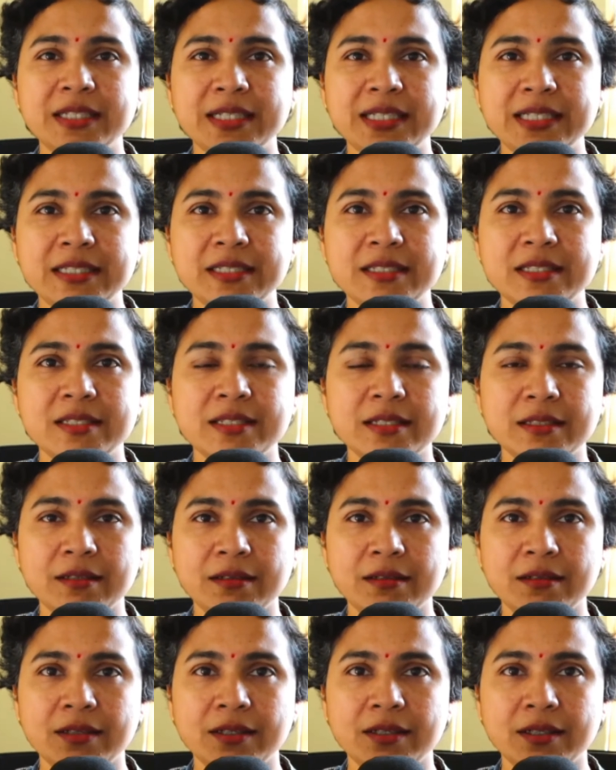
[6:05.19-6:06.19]

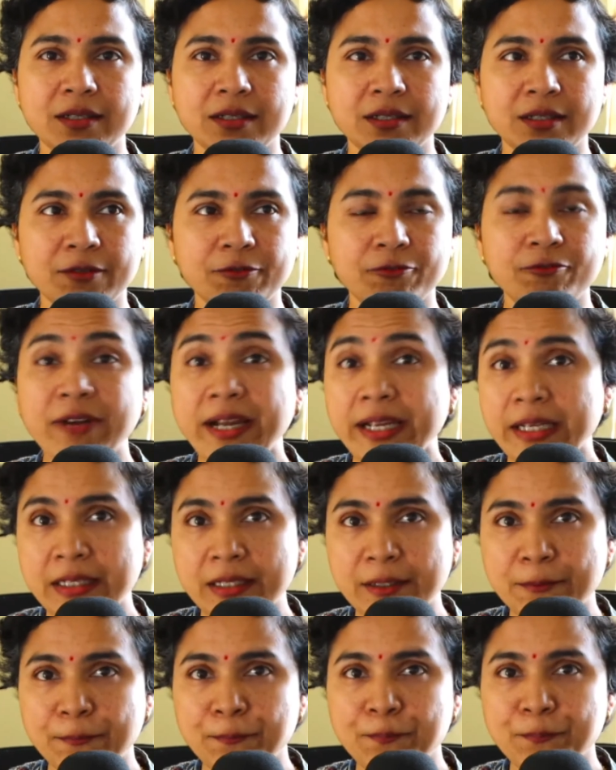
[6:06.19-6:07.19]
digital file.